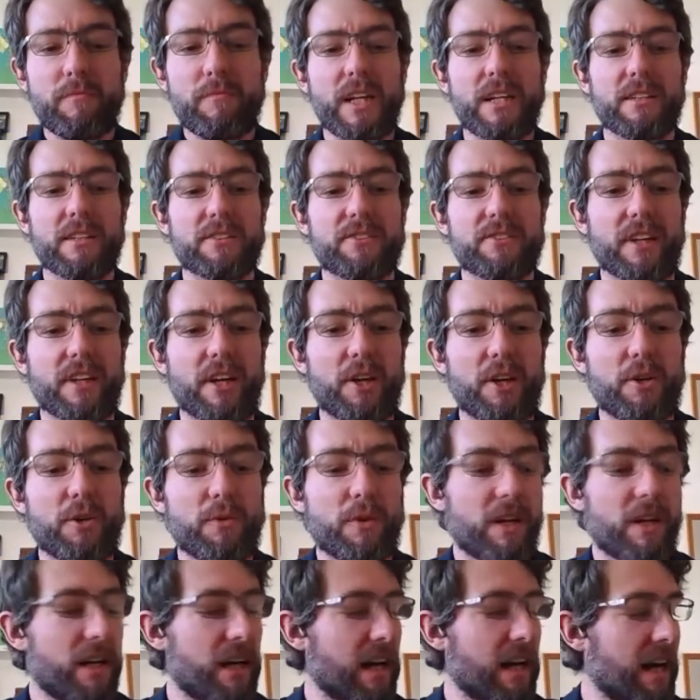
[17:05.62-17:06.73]
So
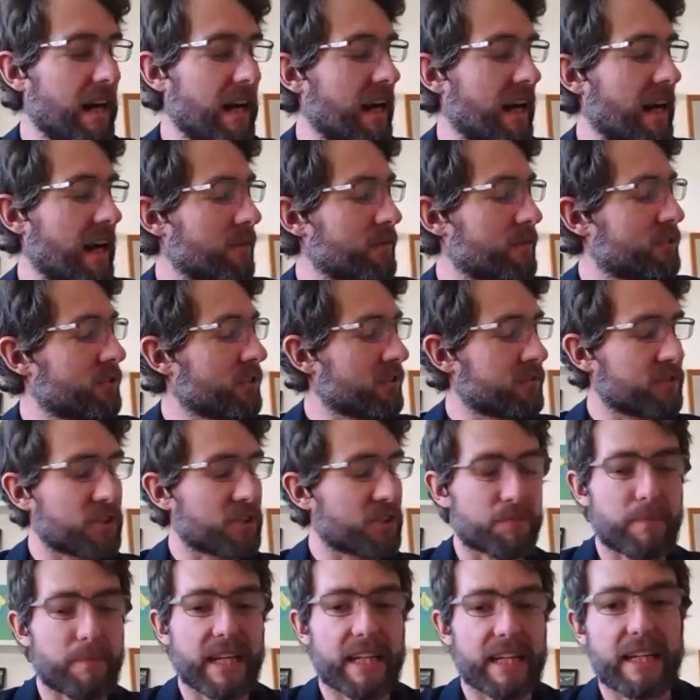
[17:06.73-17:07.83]
I was sort of
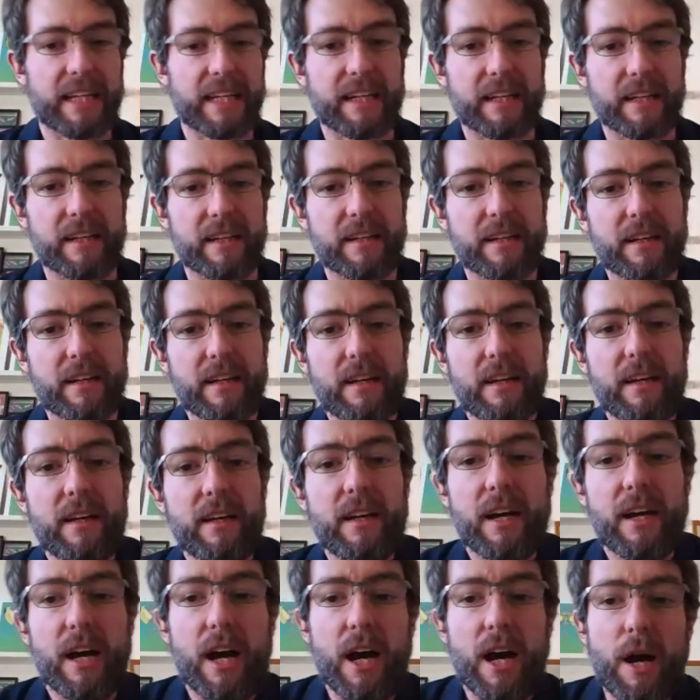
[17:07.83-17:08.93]
just picking
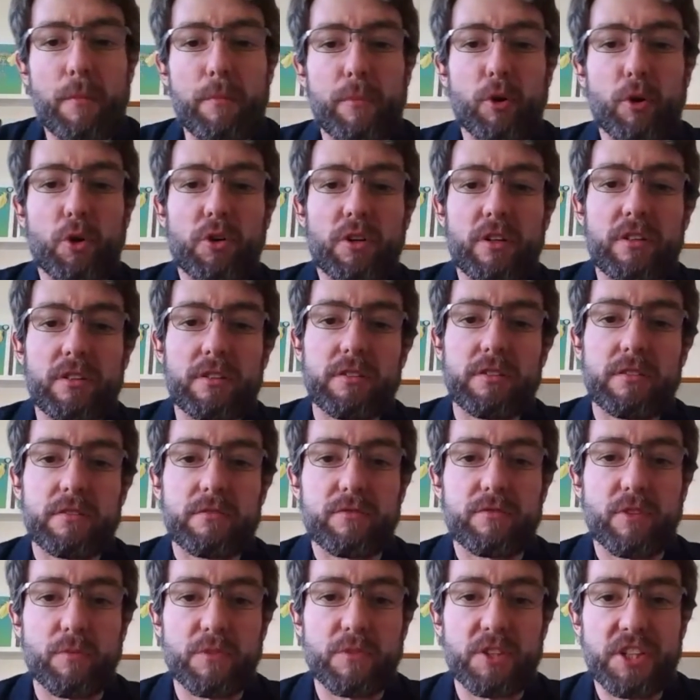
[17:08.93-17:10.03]
a book
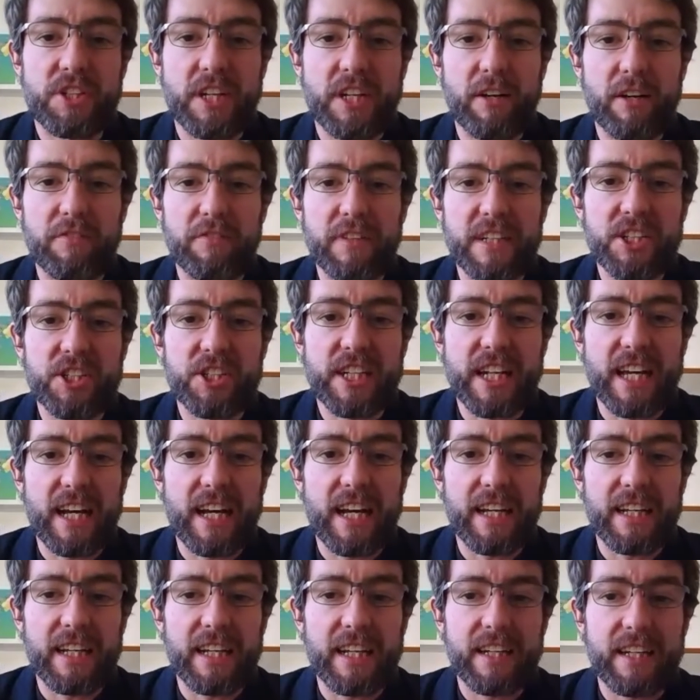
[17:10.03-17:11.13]
from the shelf each
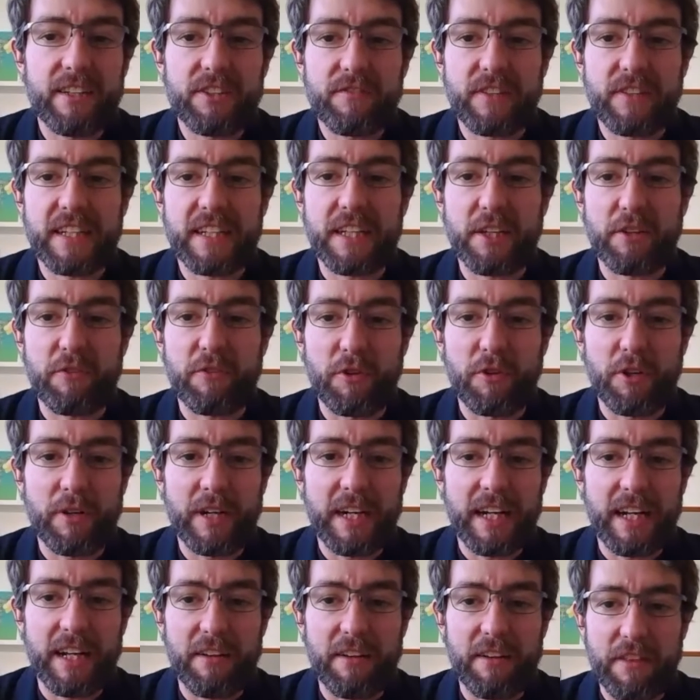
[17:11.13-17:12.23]
day, flicking through
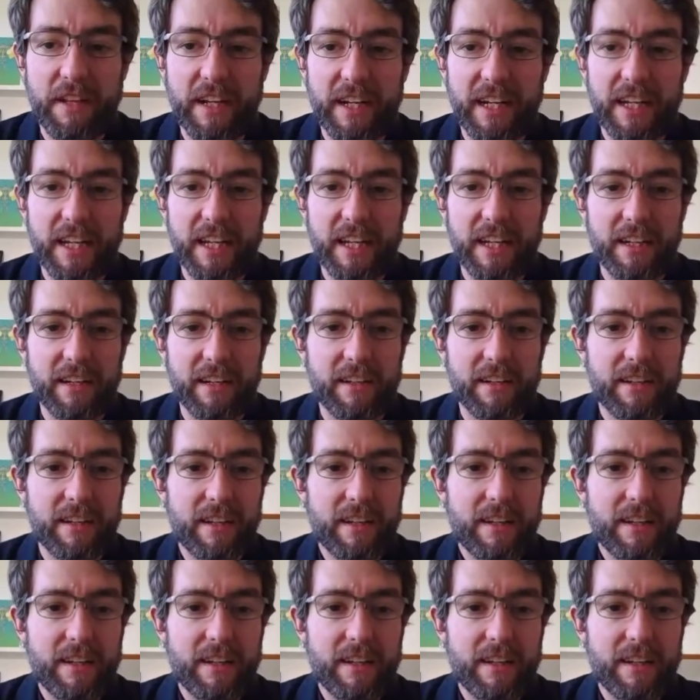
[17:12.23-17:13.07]
it and thinking,